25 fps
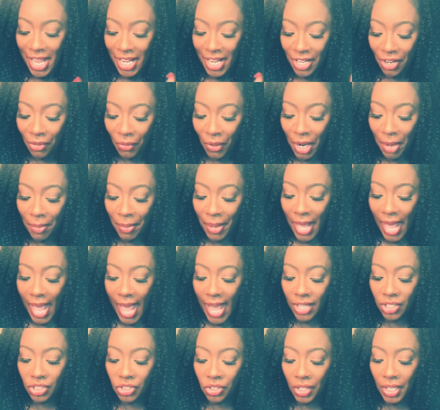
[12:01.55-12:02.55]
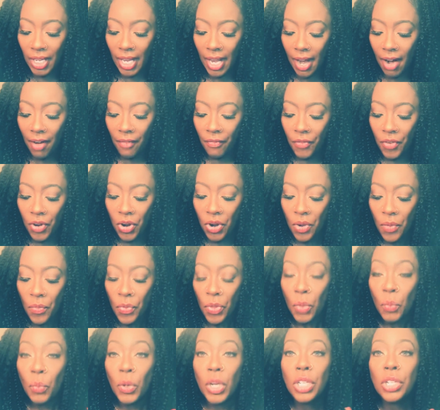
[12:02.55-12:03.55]
You want to be extra careful
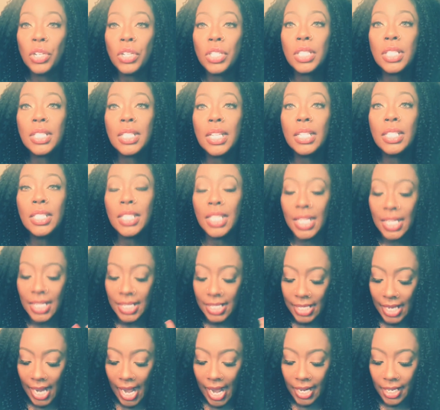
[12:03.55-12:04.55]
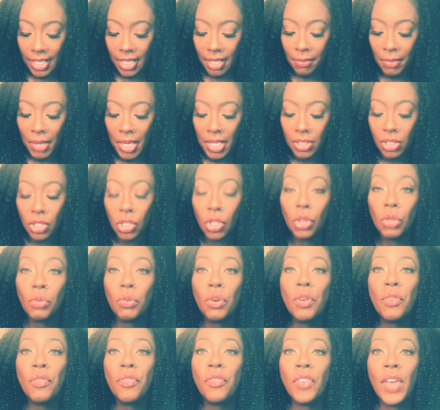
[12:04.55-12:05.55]
when you're sending documents
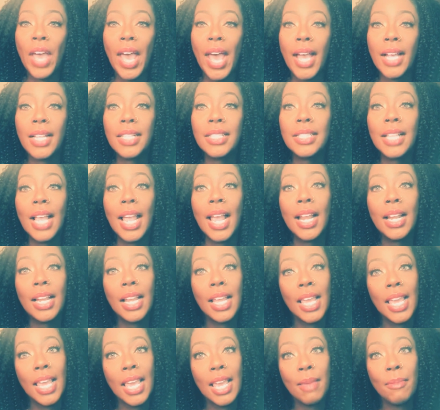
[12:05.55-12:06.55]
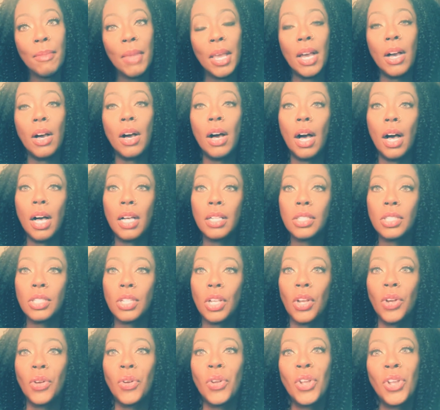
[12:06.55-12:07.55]
through fax and email
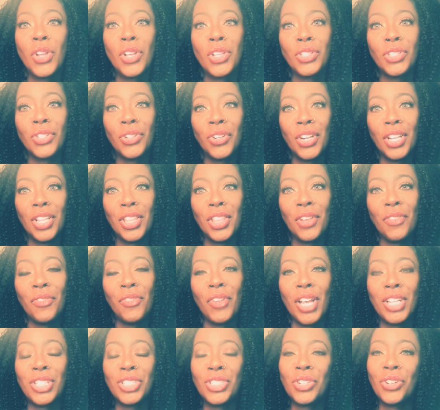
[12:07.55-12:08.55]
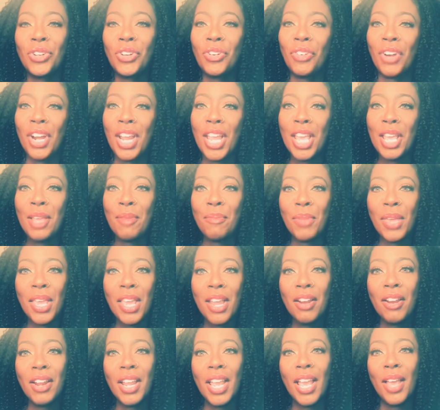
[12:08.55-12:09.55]
also during the retrograde
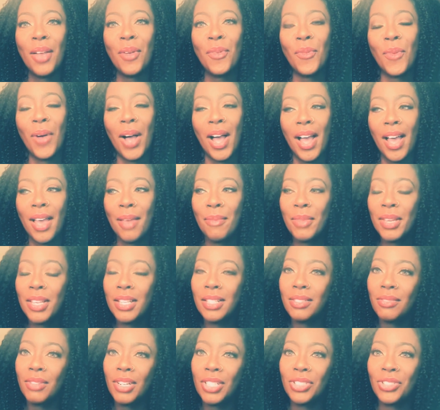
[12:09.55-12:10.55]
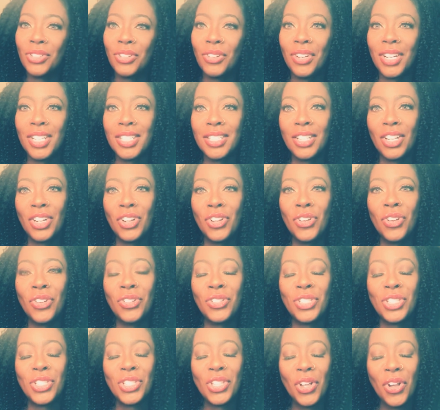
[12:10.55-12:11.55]
period. Why? Because retrogrades are
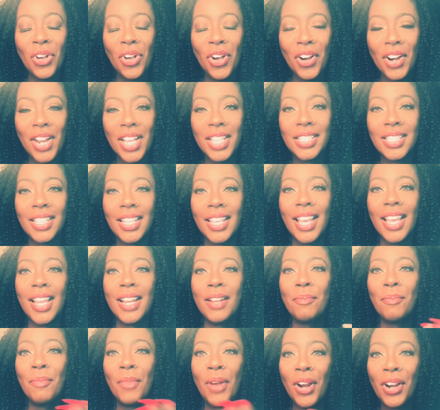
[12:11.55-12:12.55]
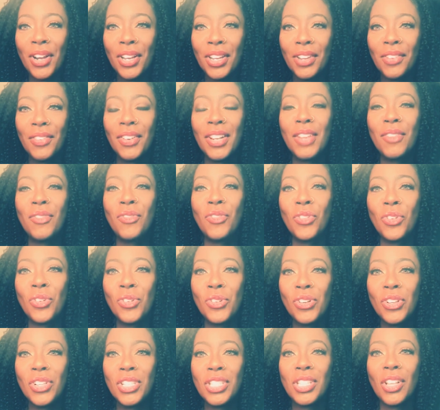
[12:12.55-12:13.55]
notorious. Again, Mercury
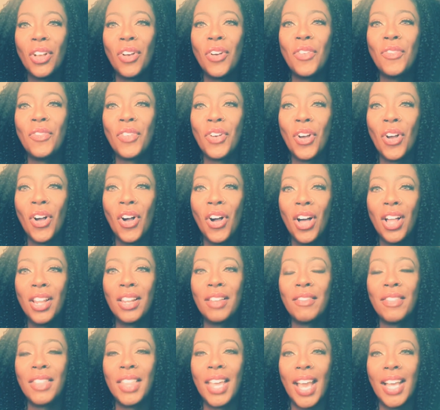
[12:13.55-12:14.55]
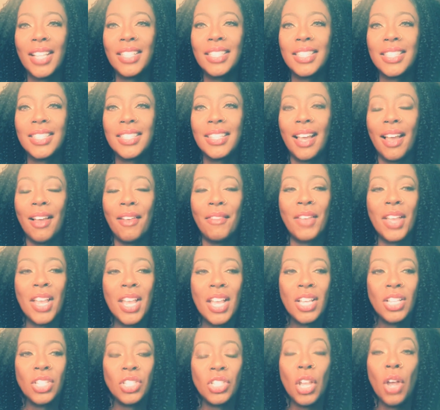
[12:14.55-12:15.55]
rules over all of that stuff.
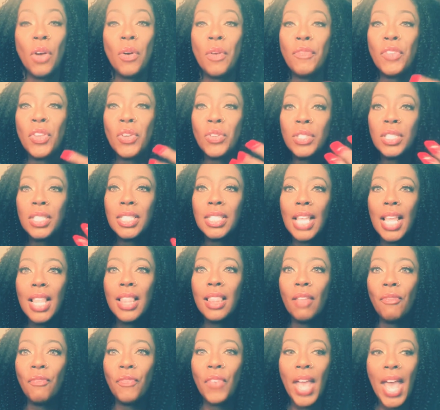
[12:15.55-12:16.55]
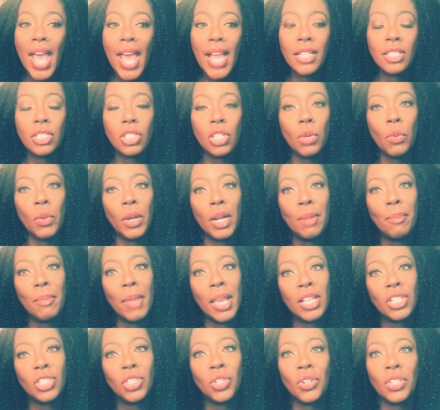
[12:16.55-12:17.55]
So if you send the fax, you want to
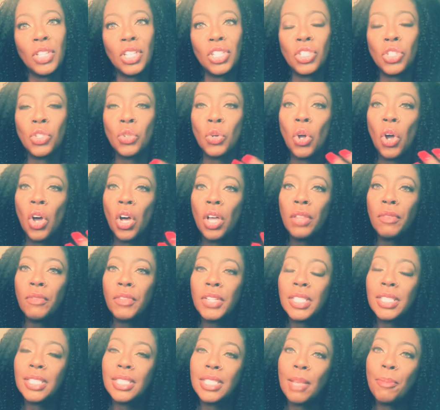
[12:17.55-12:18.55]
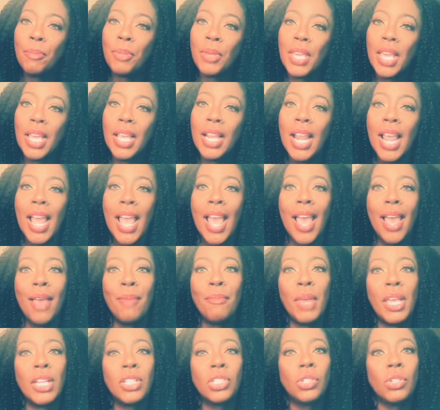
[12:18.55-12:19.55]
make sure that you call the recipient
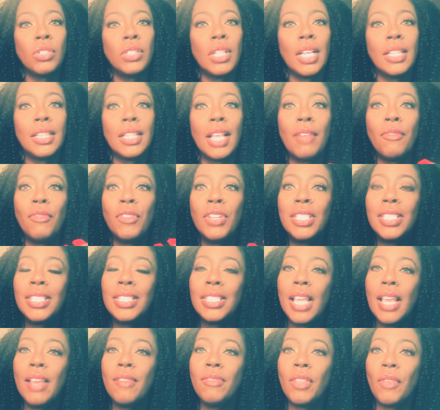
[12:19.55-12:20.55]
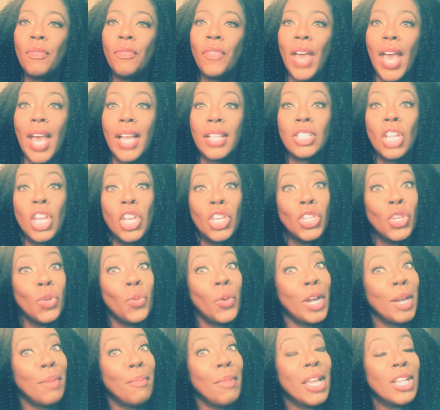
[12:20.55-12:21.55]
and make sure that they receive the fax. You
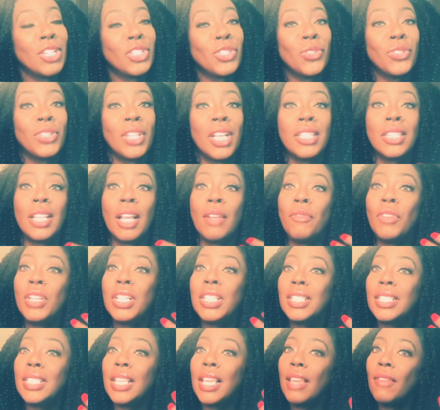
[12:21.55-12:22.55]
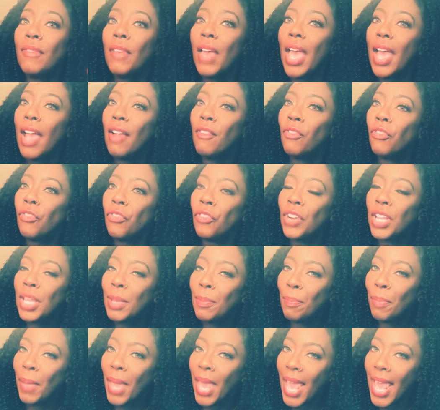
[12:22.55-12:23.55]
want to make sure that they receive
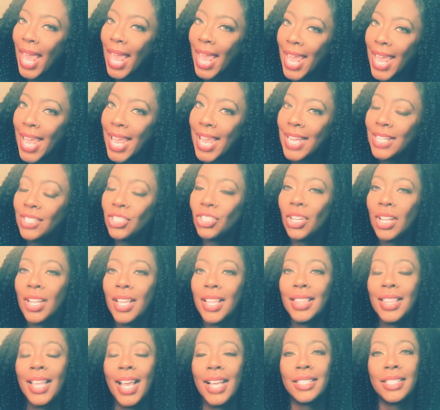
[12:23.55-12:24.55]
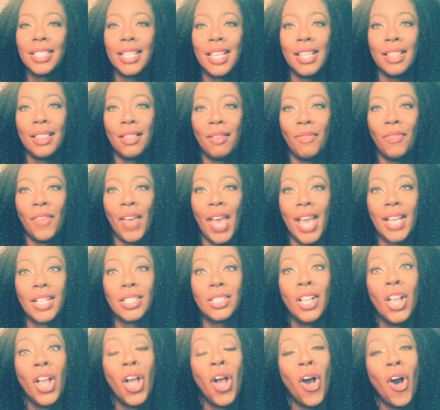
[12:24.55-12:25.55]
every page that's in the
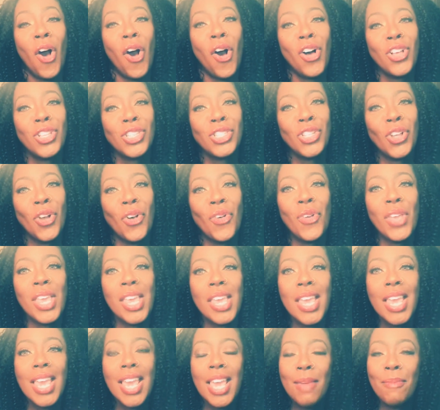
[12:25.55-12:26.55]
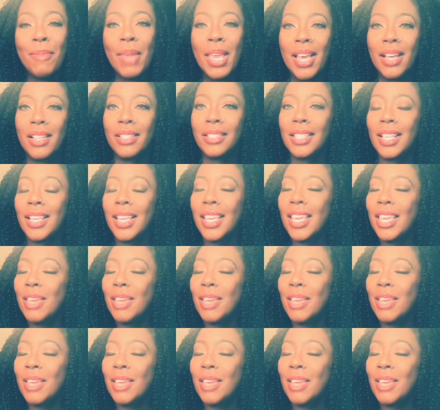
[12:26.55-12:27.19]
fax. Also, emails.